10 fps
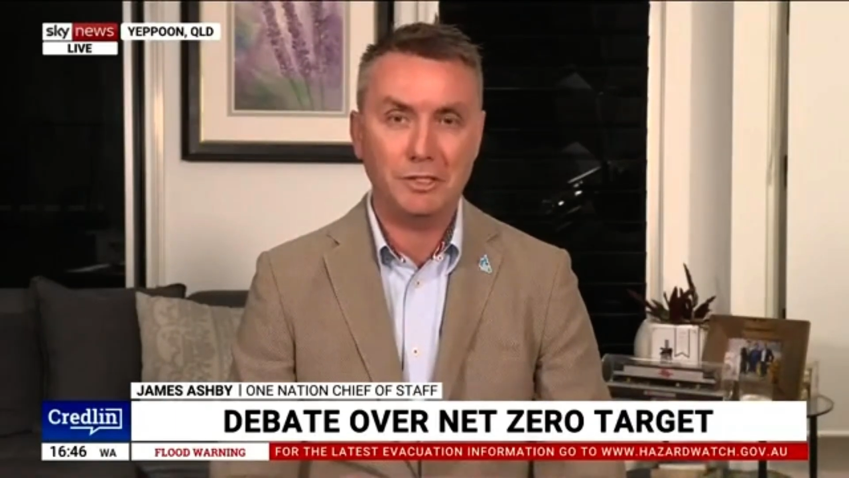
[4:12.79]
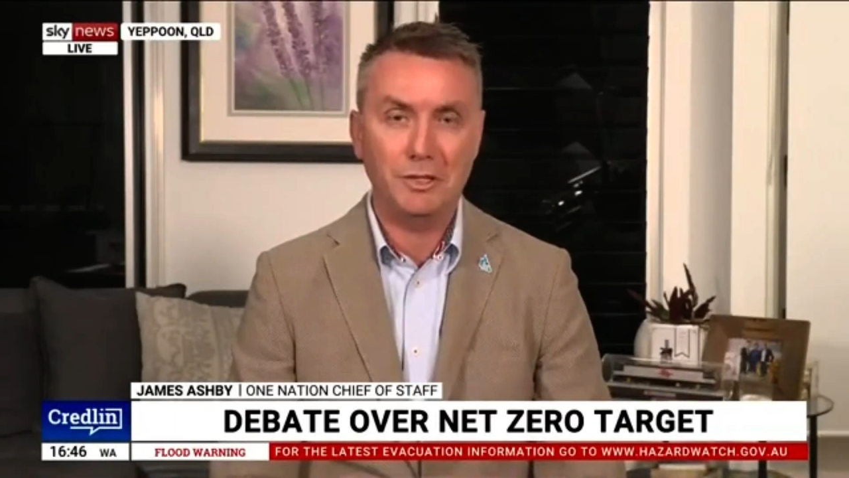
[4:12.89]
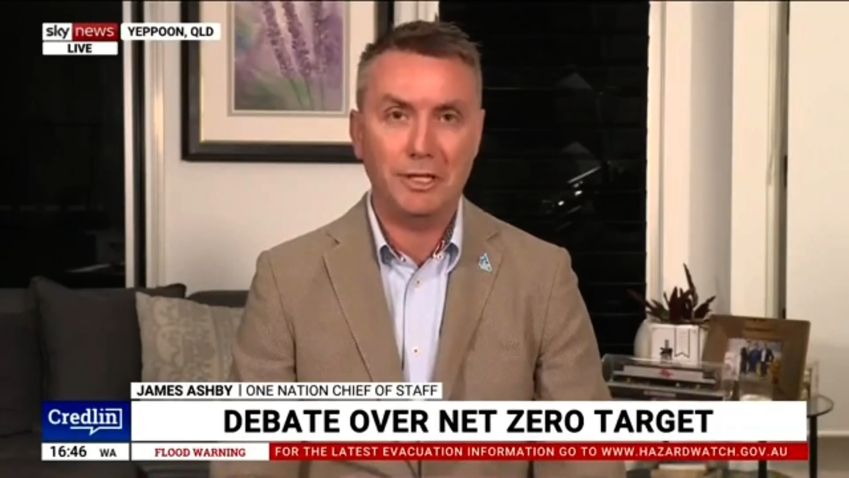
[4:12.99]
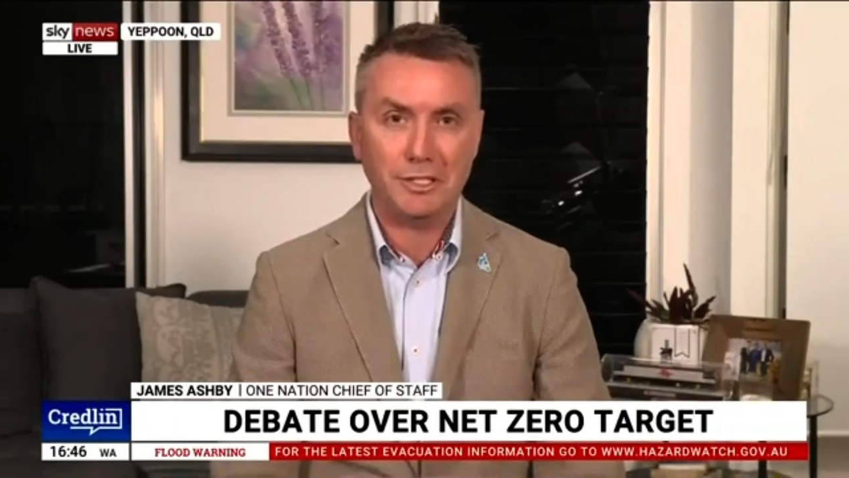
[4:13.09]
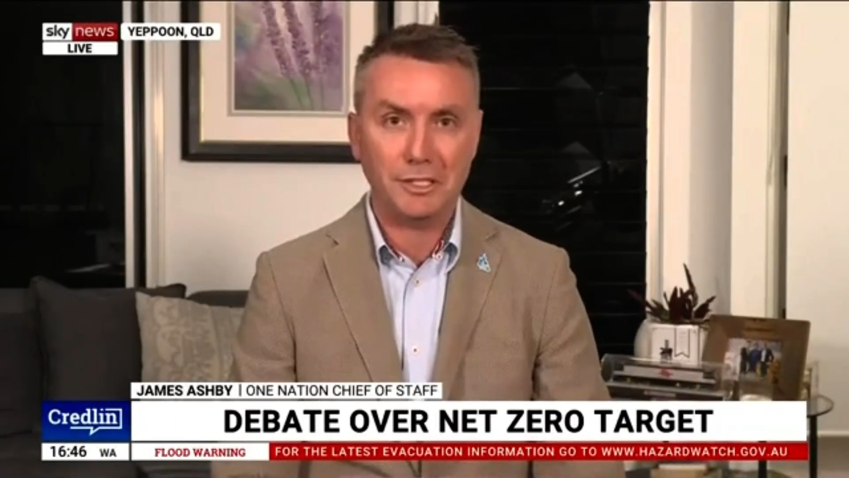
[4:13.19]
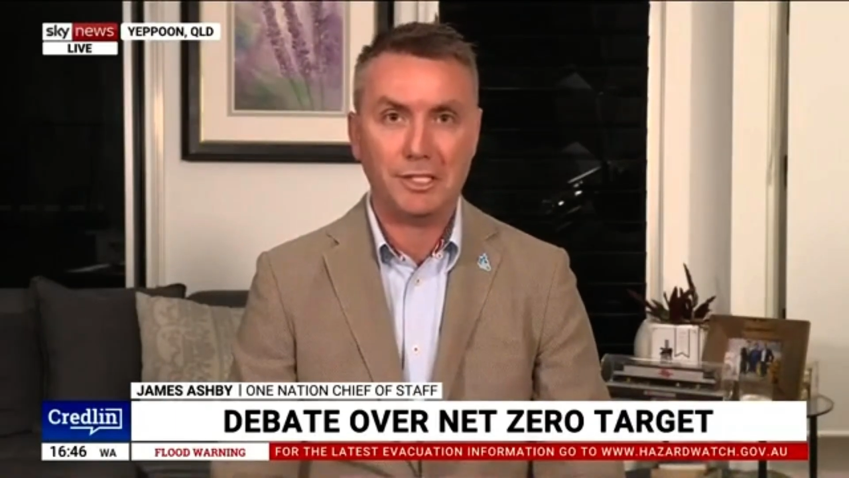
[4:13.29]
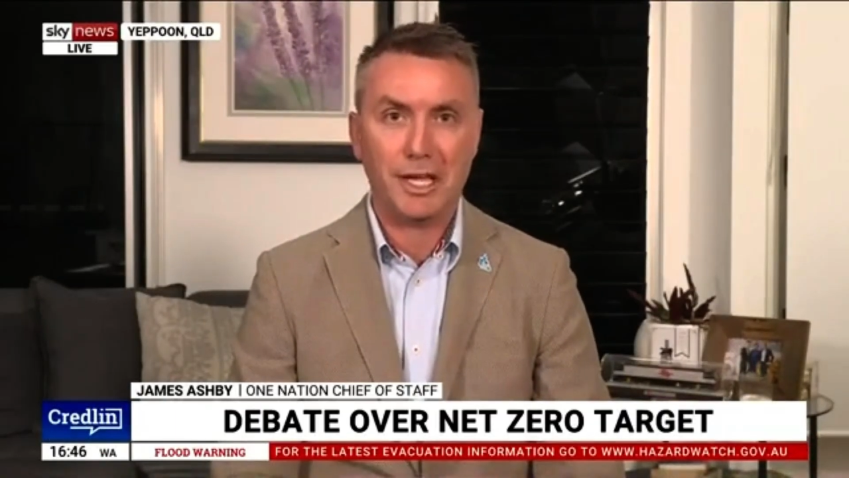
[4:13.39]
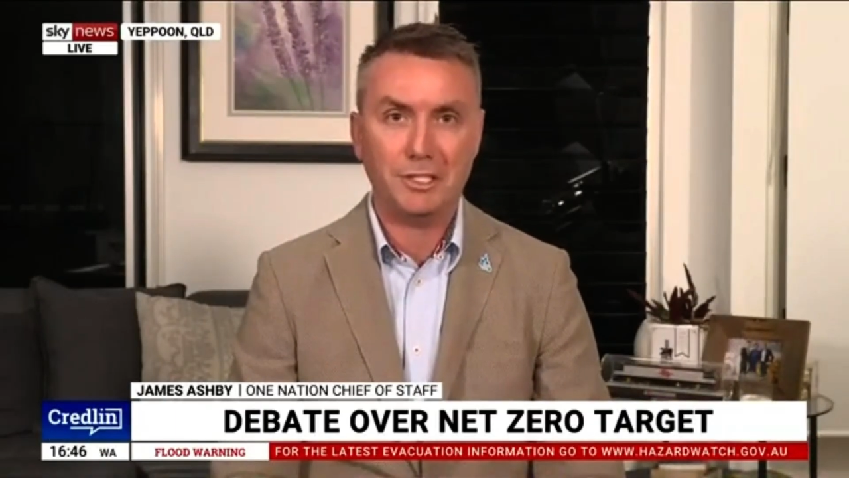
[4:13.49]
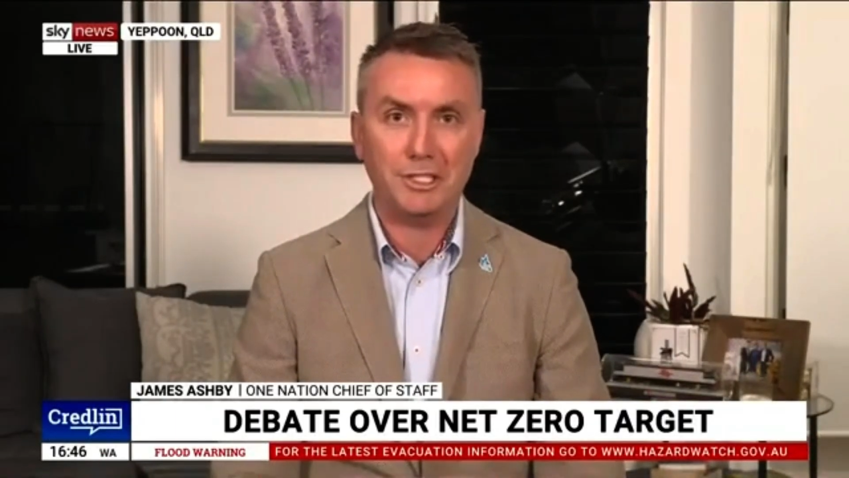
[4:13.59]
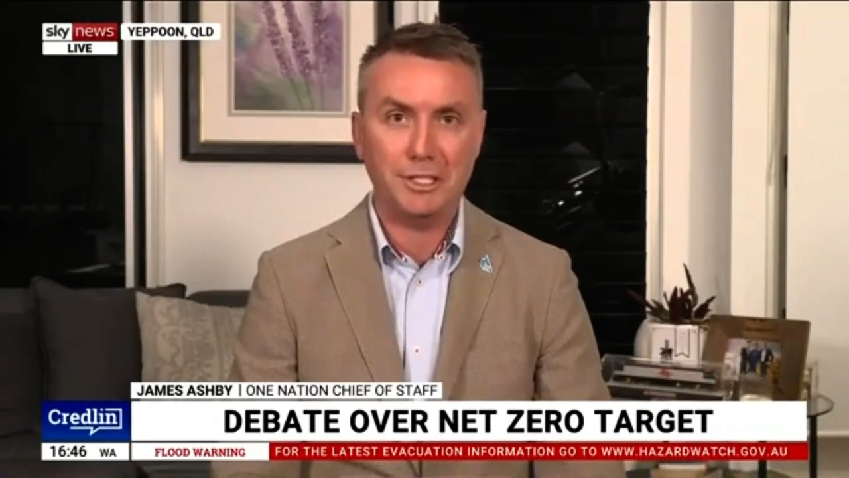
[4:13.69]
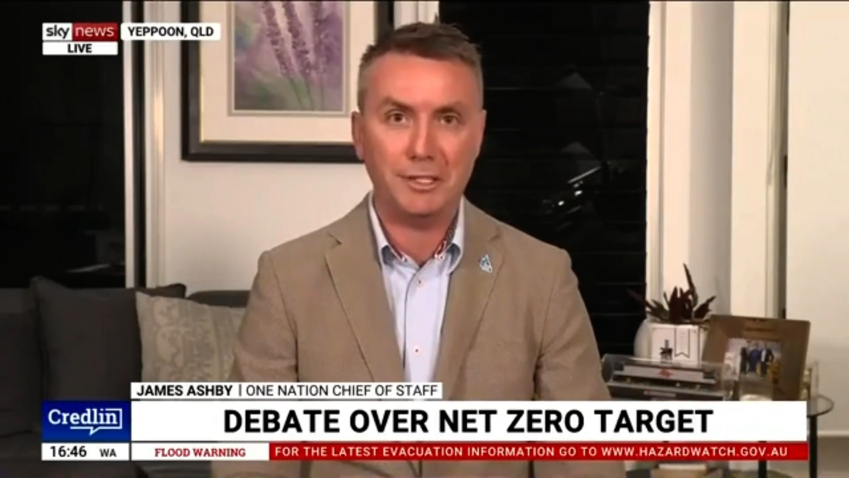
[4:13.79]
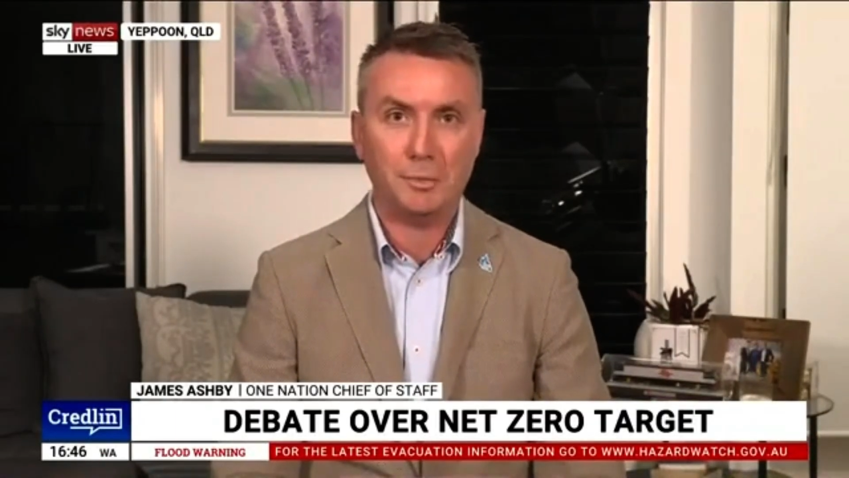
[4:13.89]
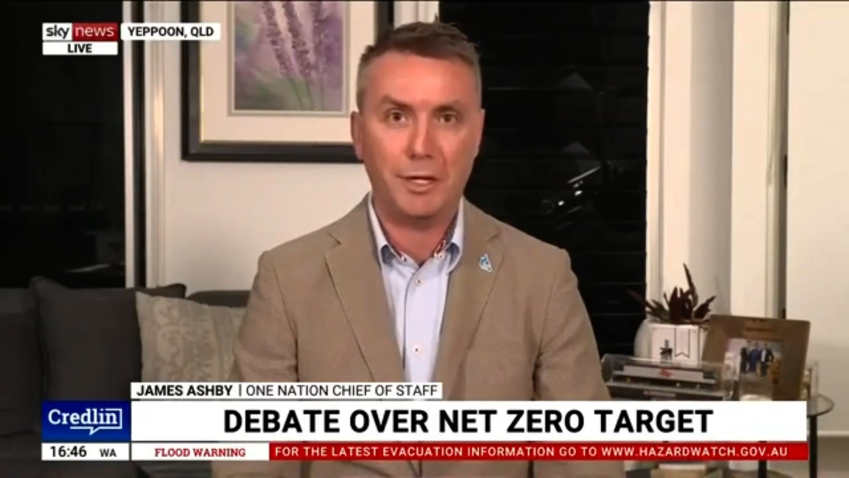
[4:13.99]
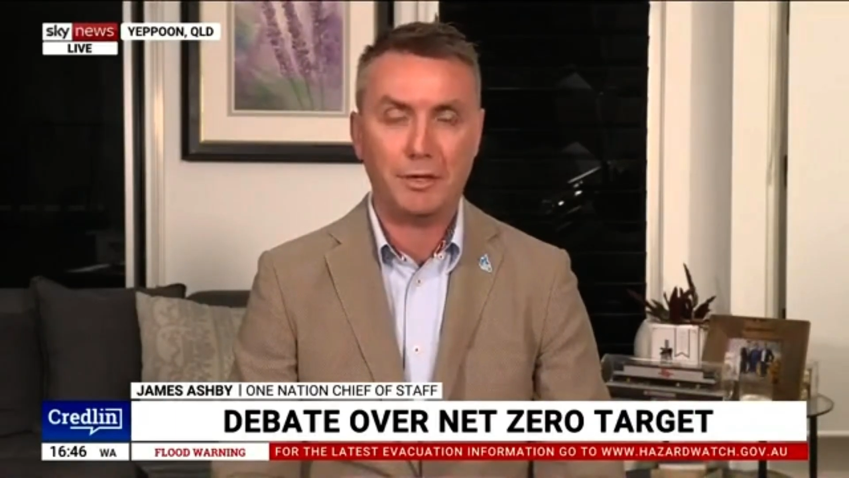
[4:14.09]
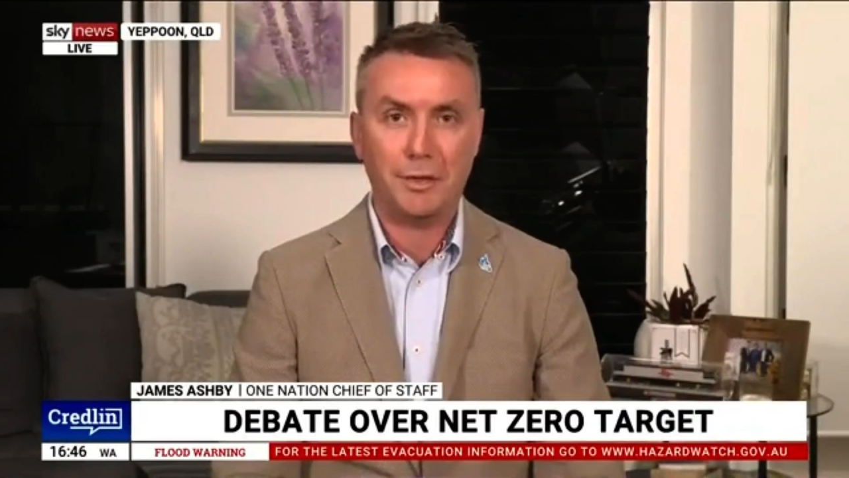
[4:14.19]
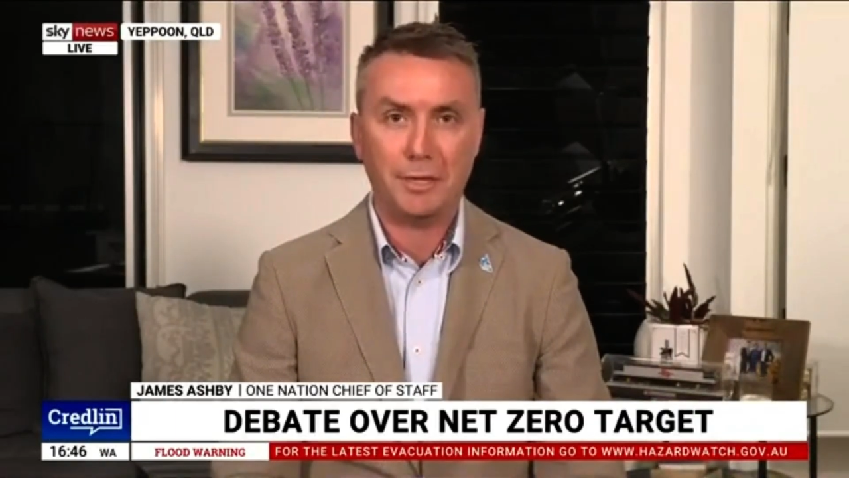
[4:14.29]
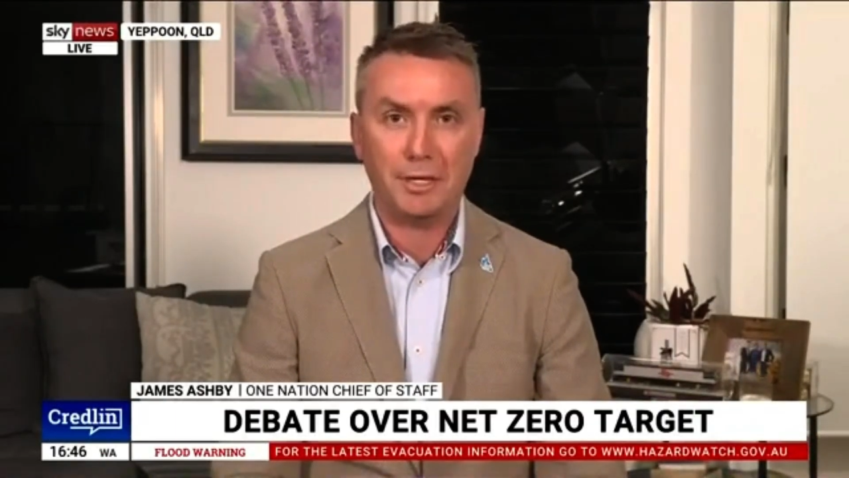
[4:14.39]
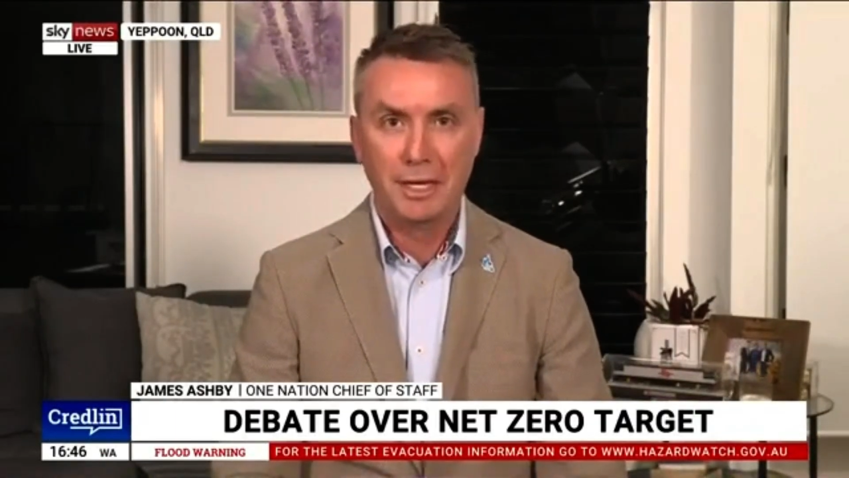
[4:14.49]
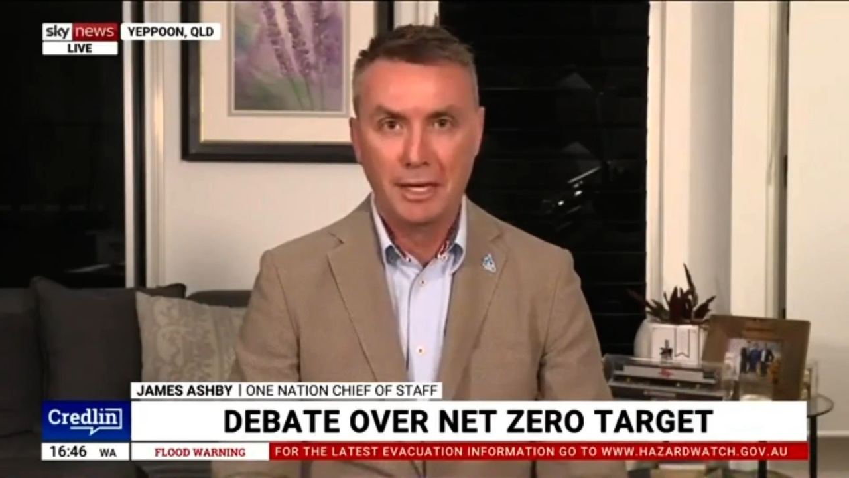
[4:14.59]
new legislation this week. I think